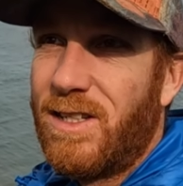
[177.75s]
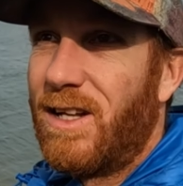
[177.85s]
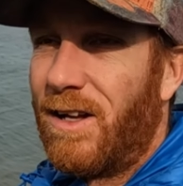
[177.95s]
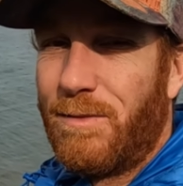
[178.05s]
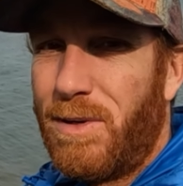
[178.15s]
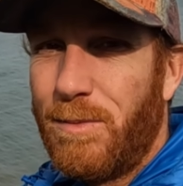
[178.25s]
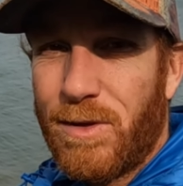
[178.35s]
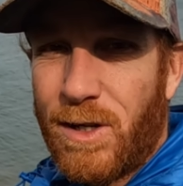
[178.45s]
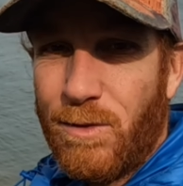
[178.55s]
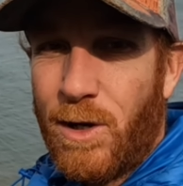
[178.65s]
and
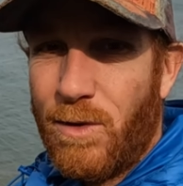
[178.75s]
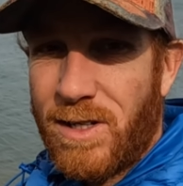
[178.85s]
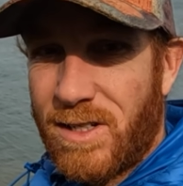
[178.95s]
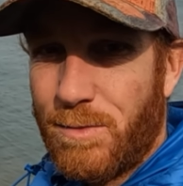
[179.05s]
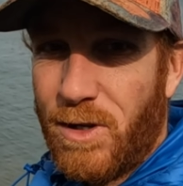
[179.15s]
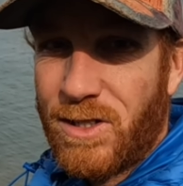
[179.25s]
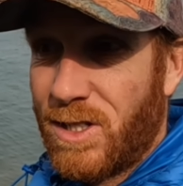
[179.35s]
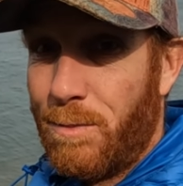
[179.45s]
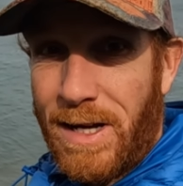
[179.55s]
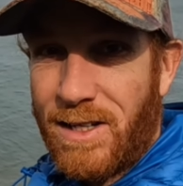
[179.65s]
people don't notice as much as
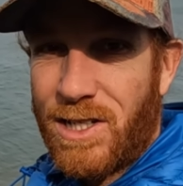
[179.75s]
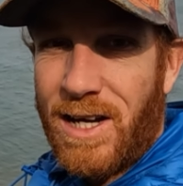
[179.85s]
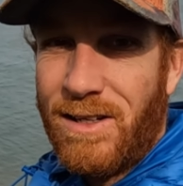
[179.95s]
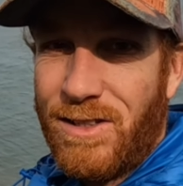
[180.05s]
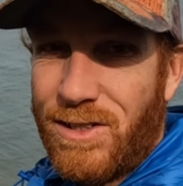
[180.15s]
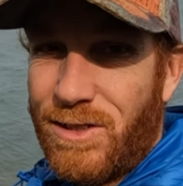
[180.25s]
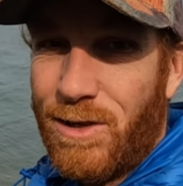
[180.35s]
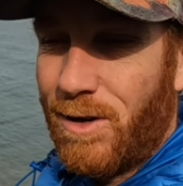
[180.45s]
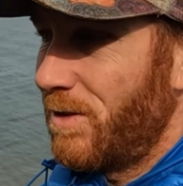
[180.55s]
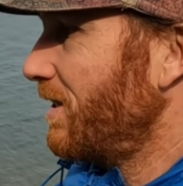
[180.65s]
a big change, do you know what I